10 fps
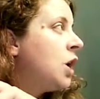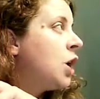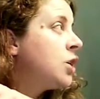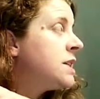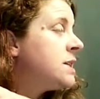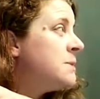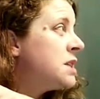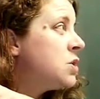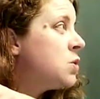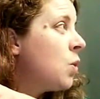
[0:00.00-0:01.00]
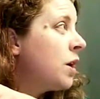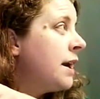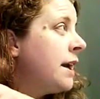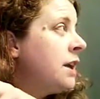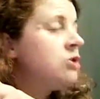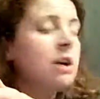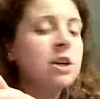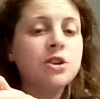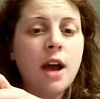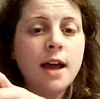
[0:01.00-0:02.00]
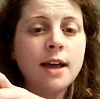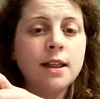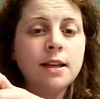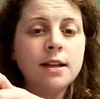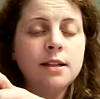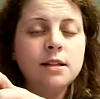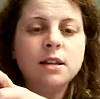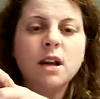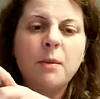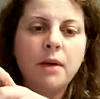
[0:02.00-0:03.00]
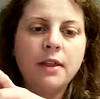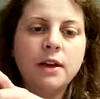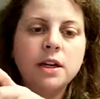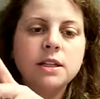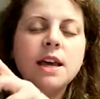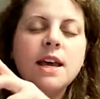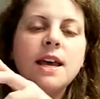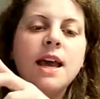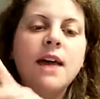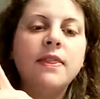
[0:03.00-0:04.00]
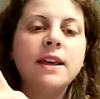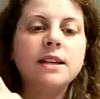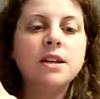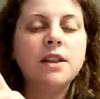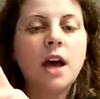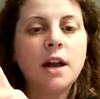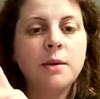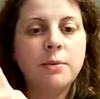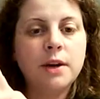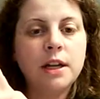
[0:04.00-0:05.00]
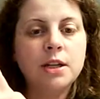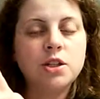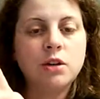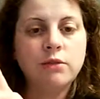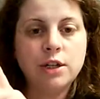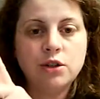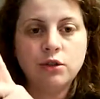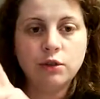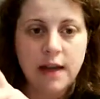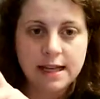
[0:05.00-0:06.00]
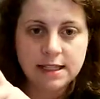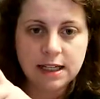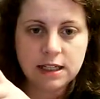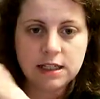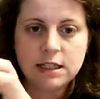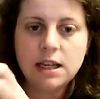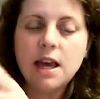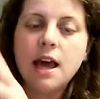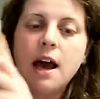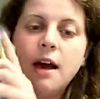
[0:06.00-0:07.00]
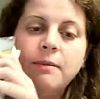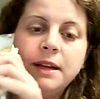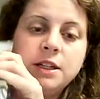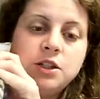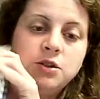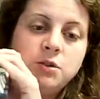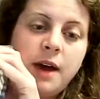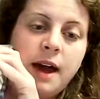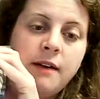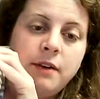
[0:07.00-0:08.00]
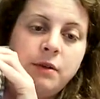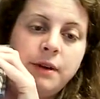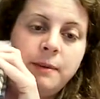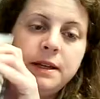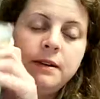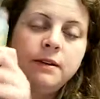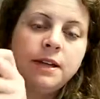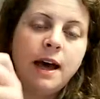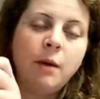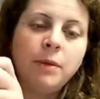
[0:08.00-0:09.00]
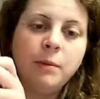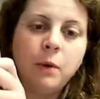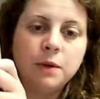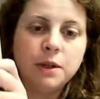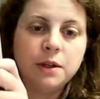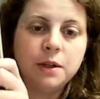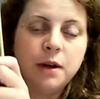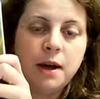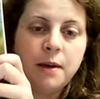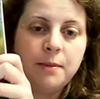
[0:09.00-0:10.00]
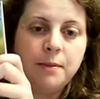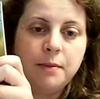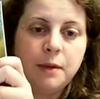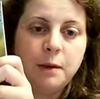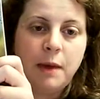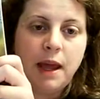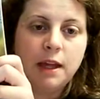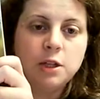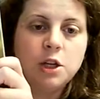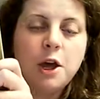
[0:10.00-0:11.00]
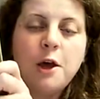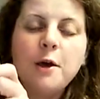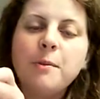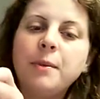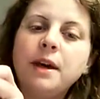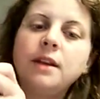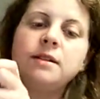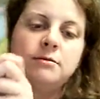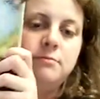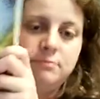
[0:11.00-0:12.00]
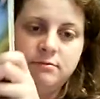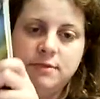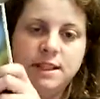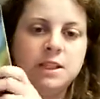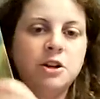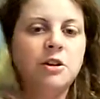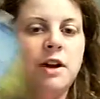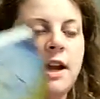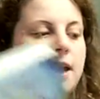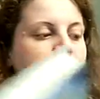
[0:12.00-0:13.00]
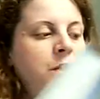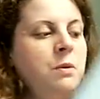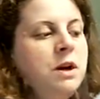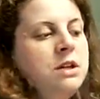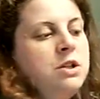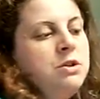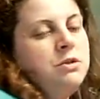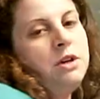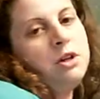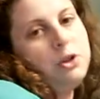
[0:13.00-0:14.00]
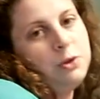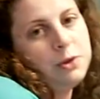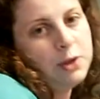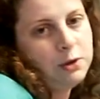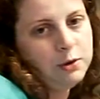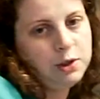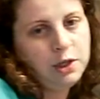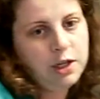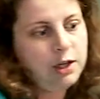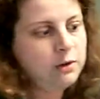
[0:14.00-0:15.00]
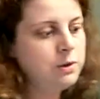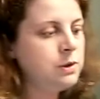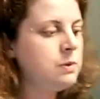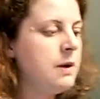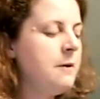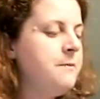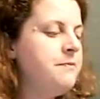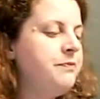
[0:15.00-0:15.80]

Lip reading: Christmas Story, Treasure Island, a couple others. And these are the unabridged original classics. They do have a ribbon to help them hold their page, but these are great if you want to introduce those to your kiddos as well.